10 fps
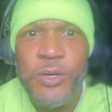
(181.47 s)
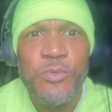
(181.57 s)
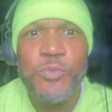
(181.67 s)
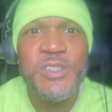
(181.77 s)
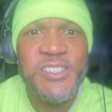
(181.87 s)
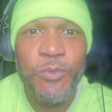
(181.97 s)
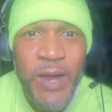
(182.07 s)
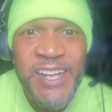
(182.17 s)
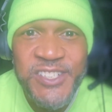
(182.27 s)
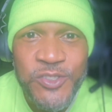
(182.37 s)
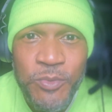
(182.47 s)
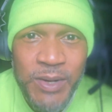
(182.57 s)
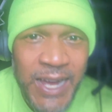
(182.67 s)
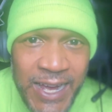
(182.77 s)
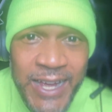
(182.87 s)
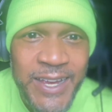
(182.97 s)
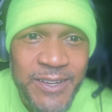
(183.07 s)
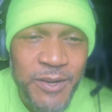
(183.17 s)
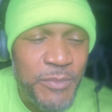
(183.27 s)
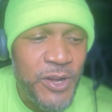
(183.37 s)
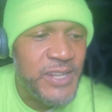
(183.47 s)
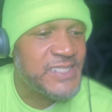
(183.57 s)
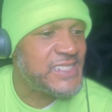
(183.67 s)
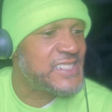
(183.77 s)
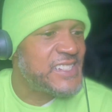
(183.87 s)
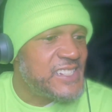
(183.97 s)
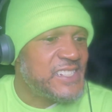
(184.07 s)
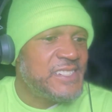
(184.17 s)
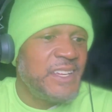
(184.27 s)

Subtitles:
what's the rationale behind America's decision?